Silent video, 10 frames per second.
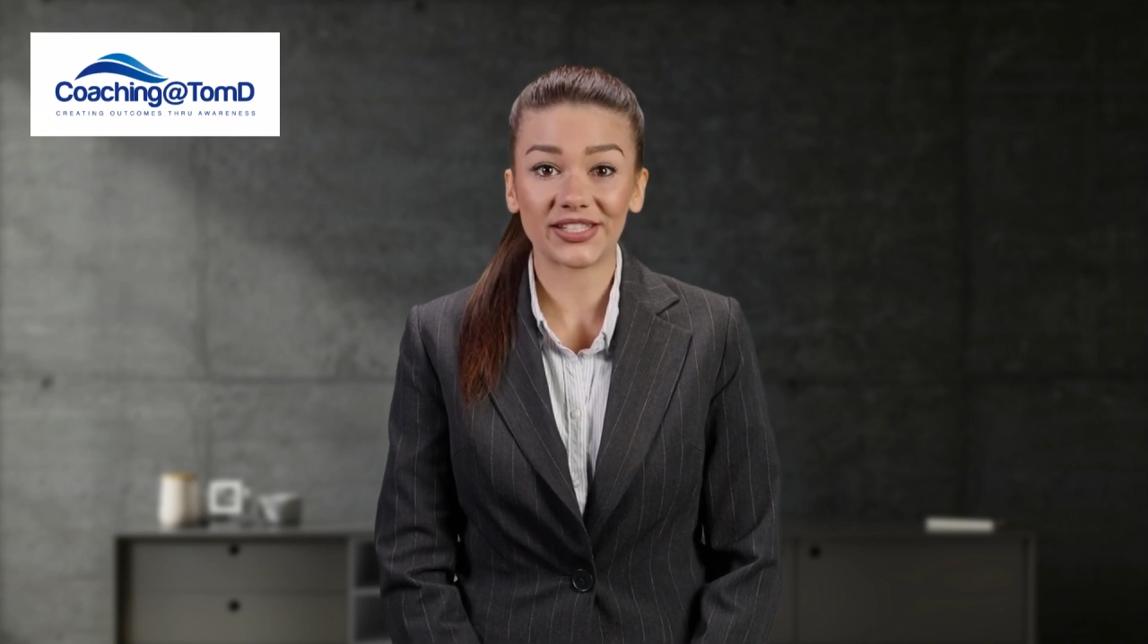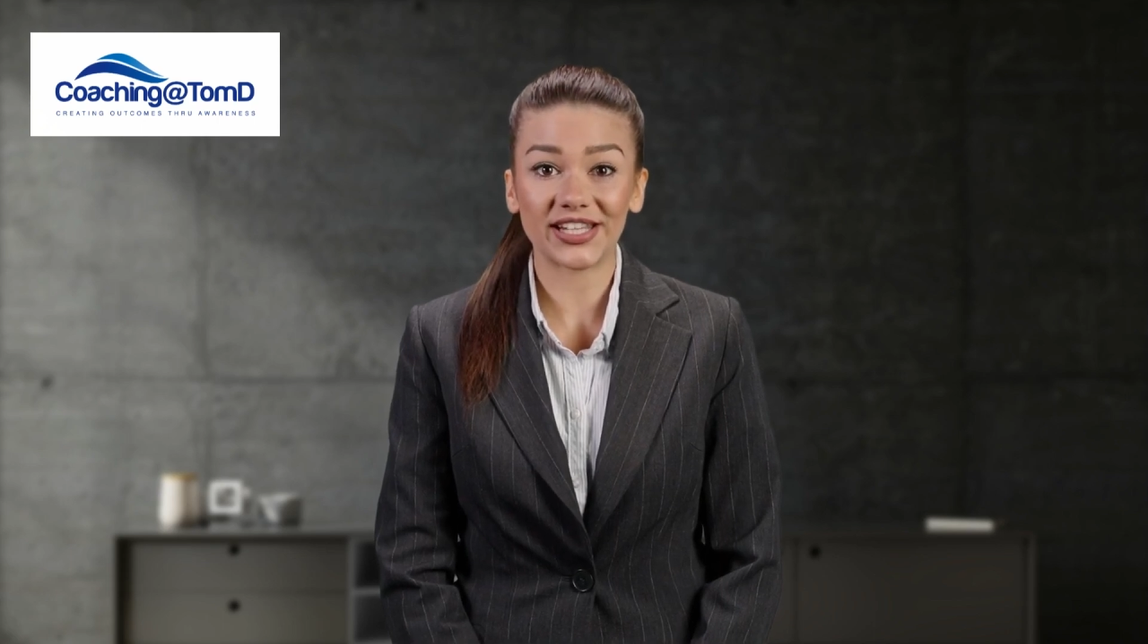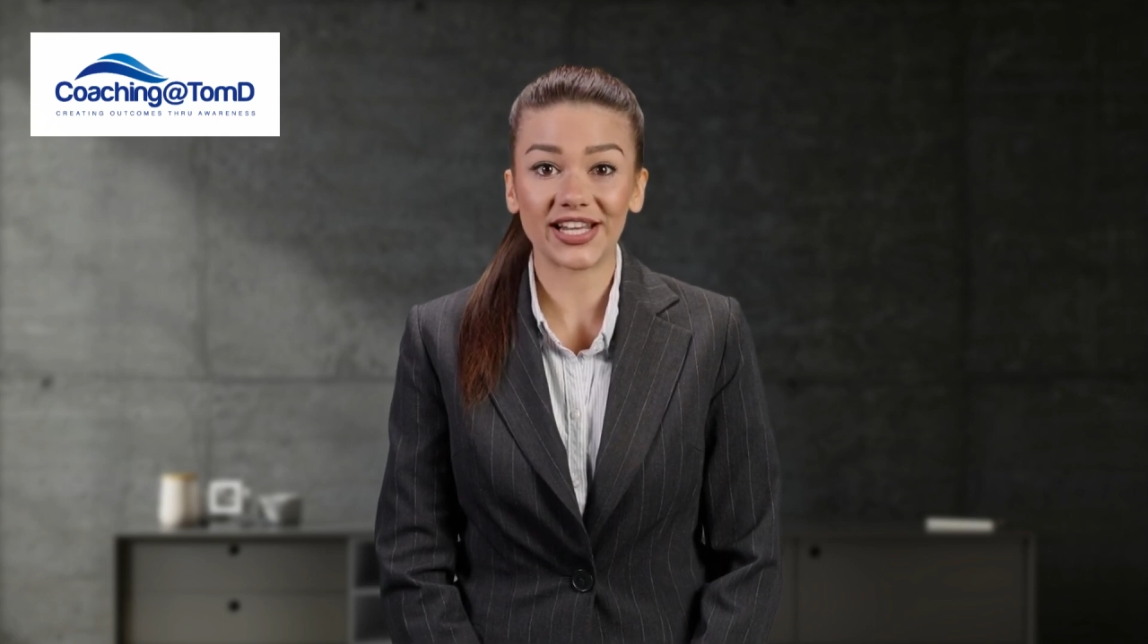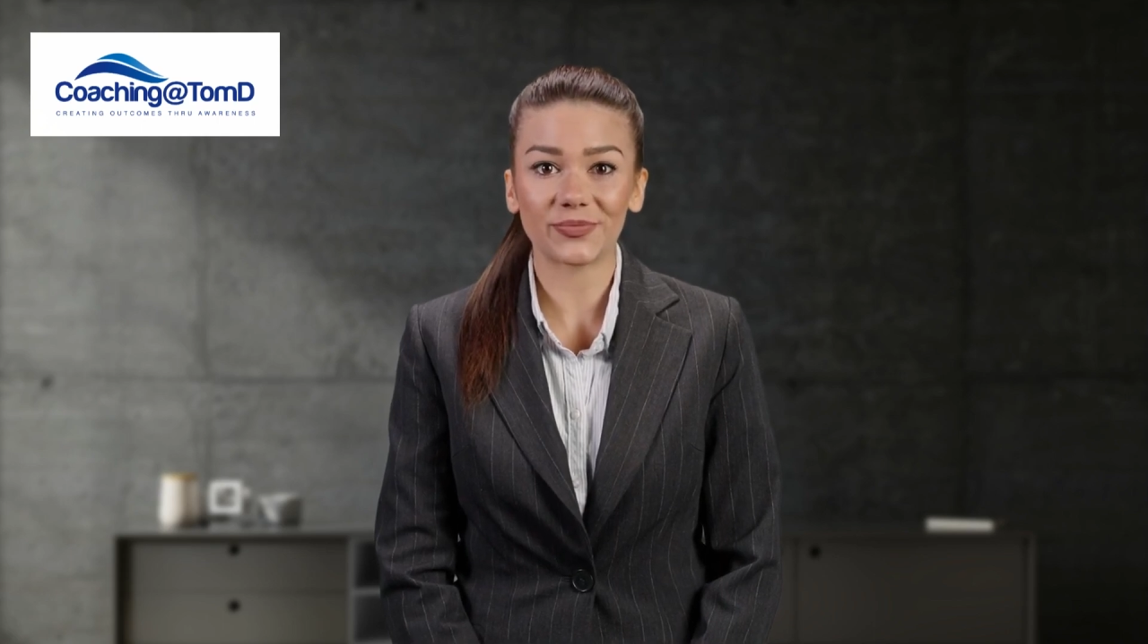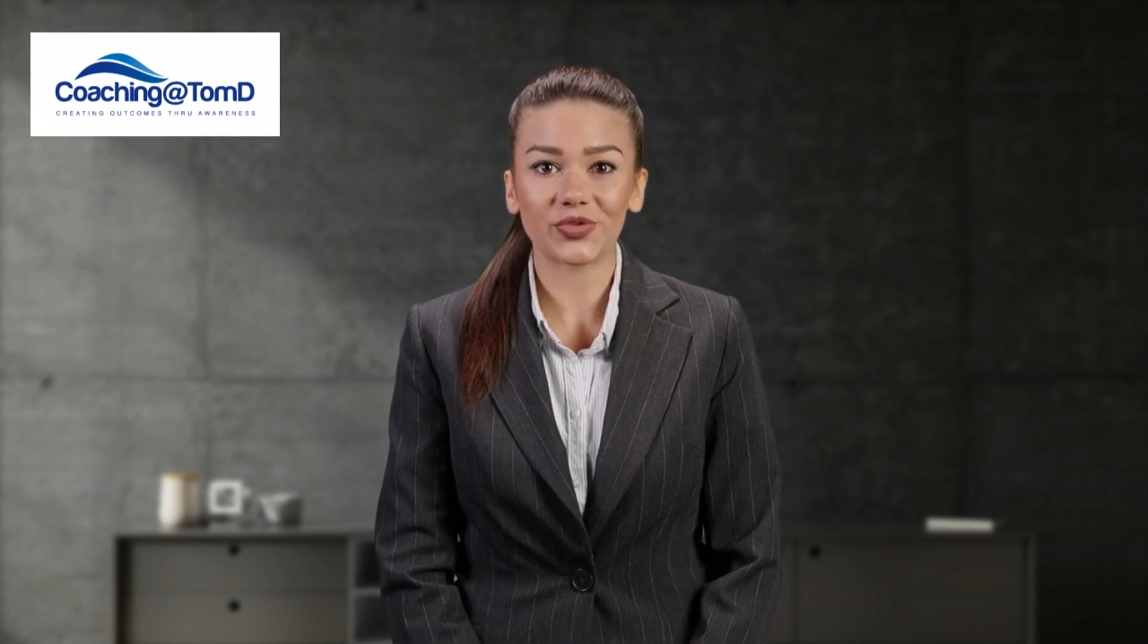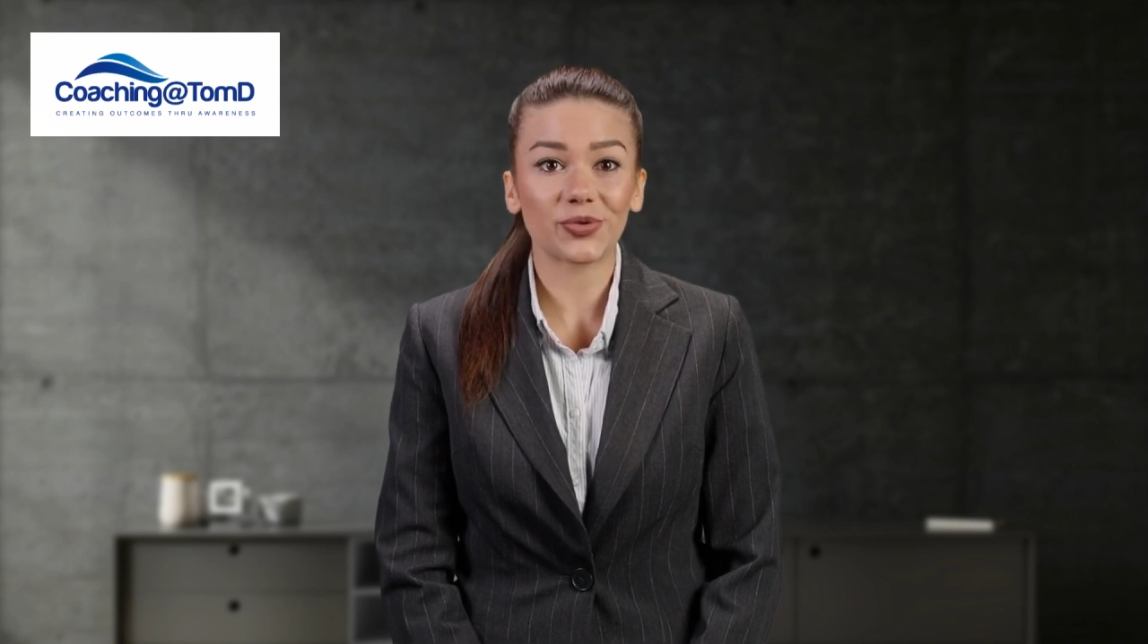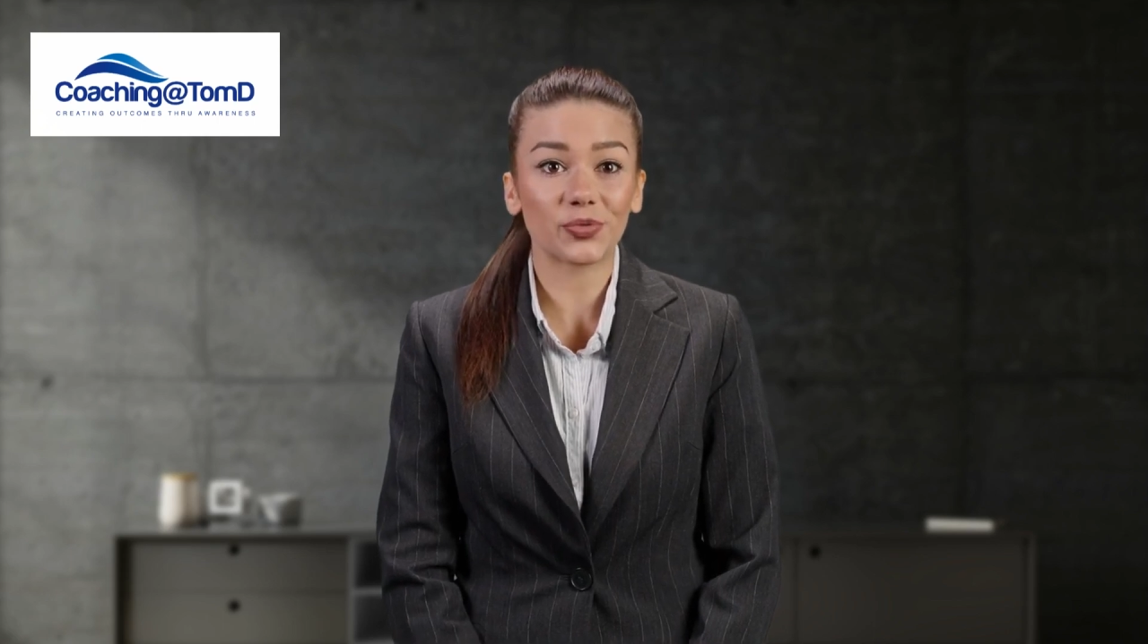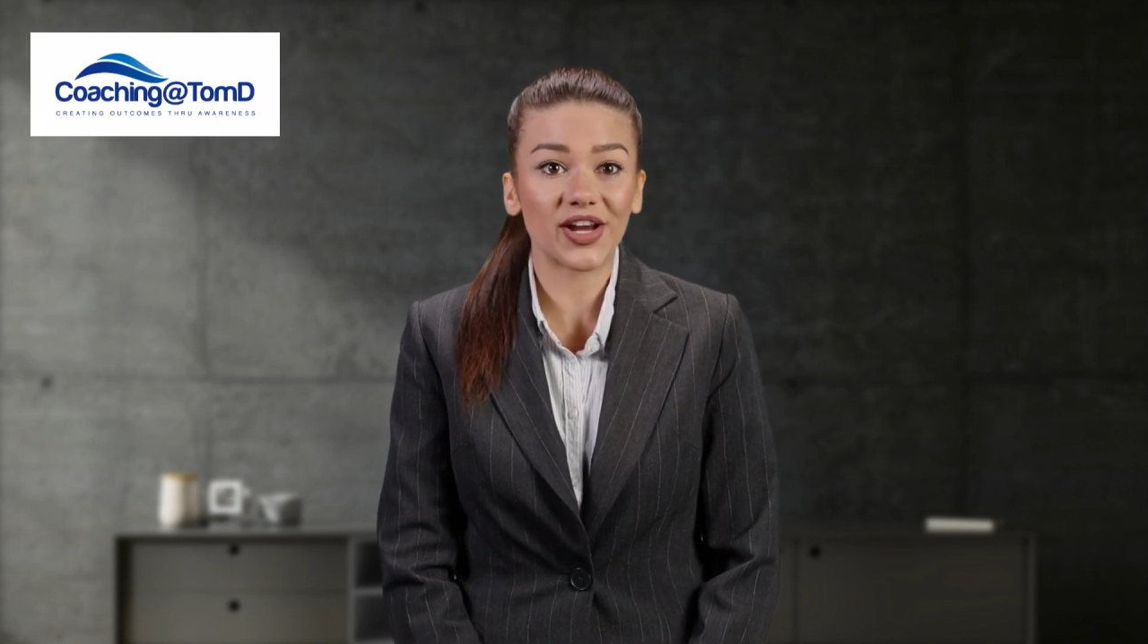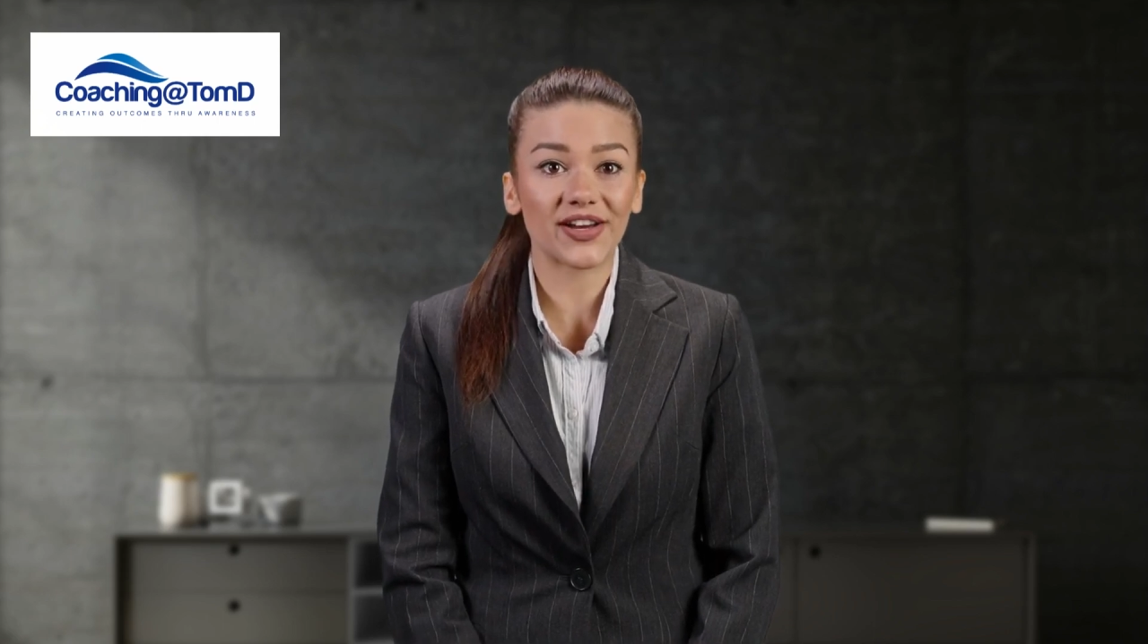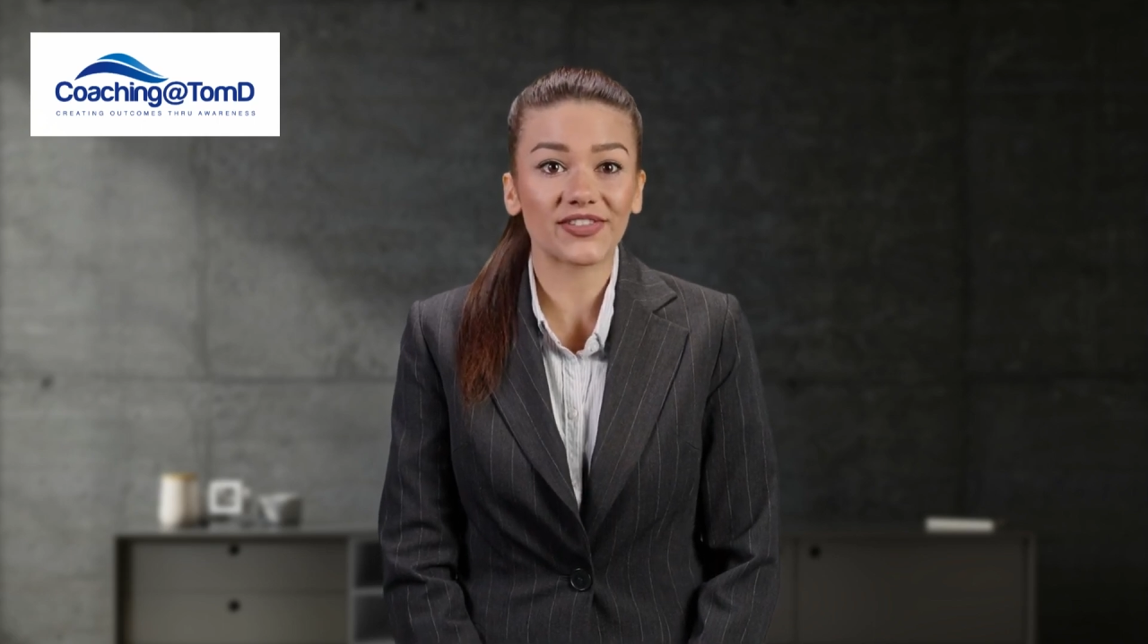deliberate
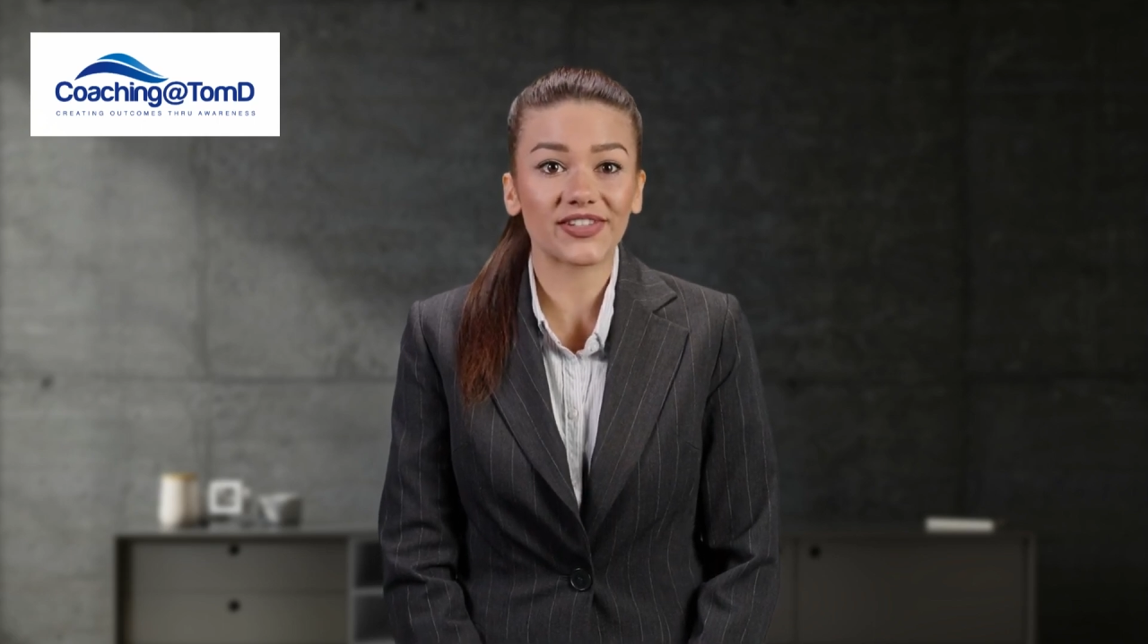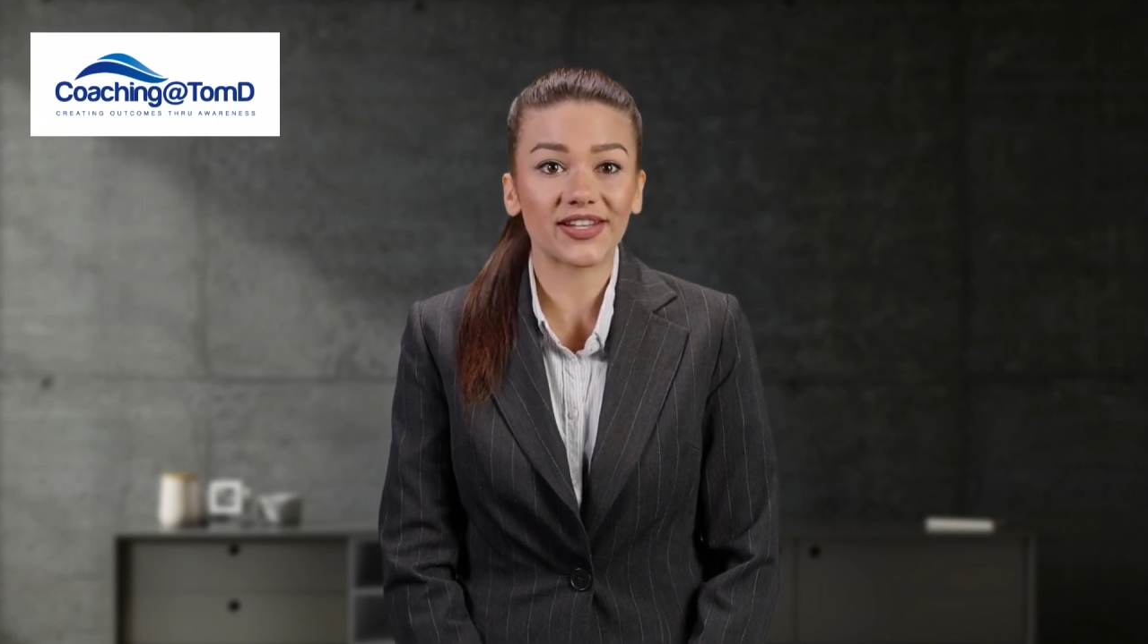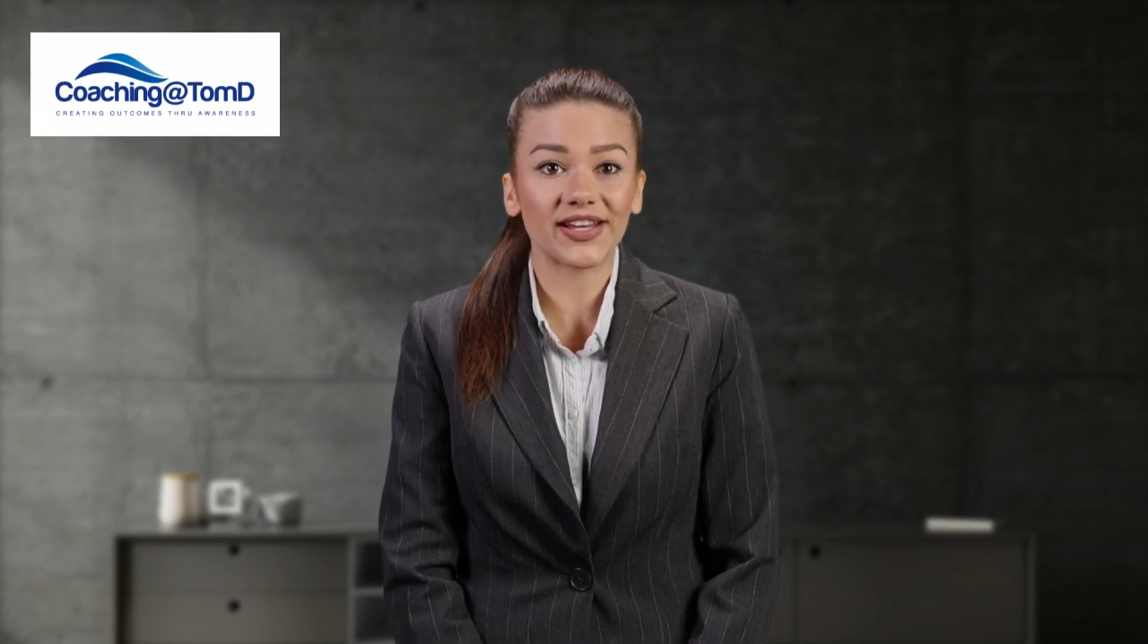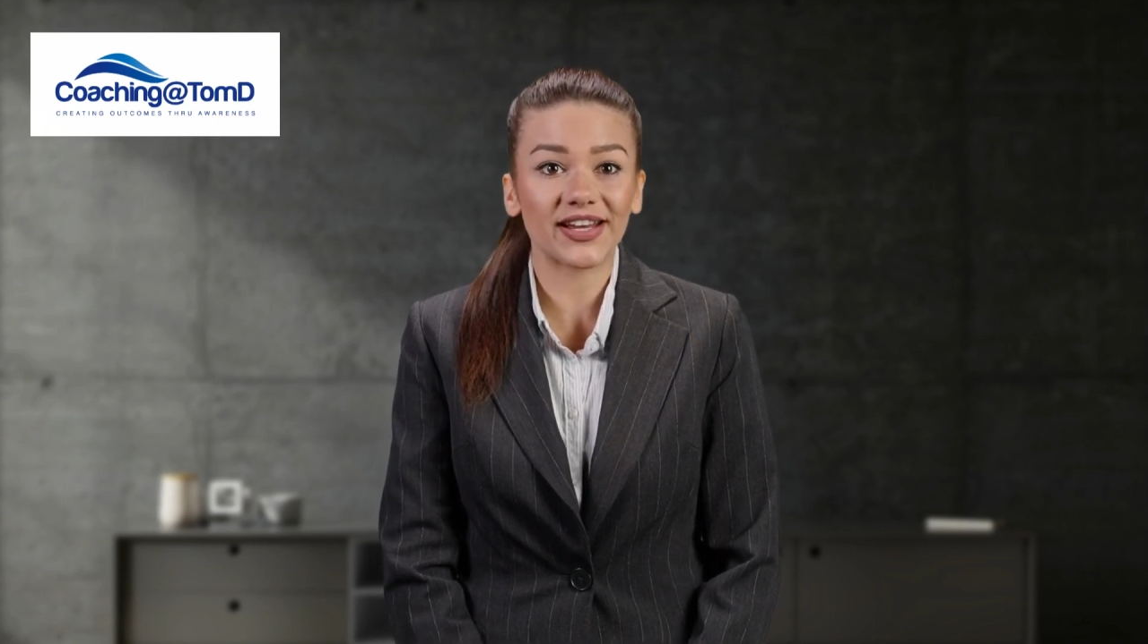breath.